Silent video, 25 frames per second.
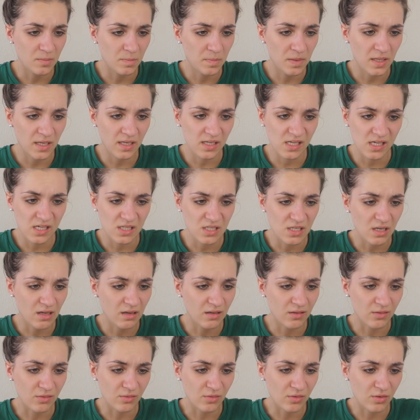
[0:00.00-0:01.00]
paint, I
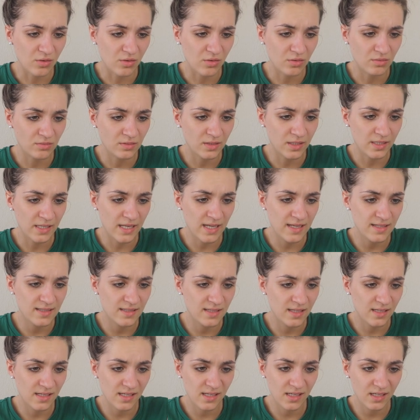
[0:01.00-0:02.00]
don't know.
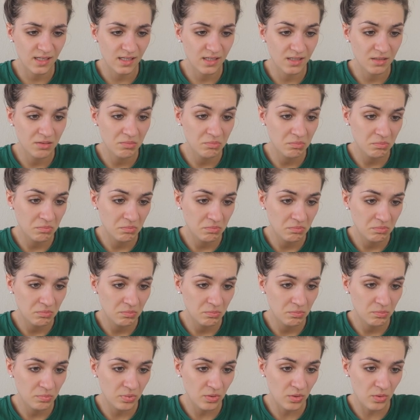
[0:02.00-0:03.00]
Anesthetic.
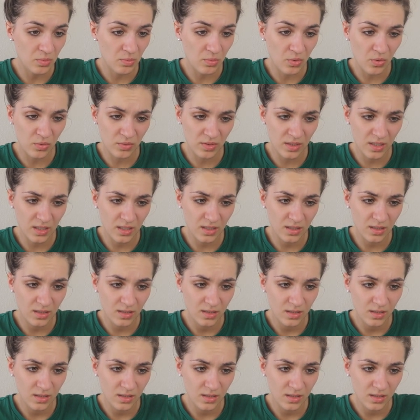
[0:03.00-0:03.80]
Pneumonia.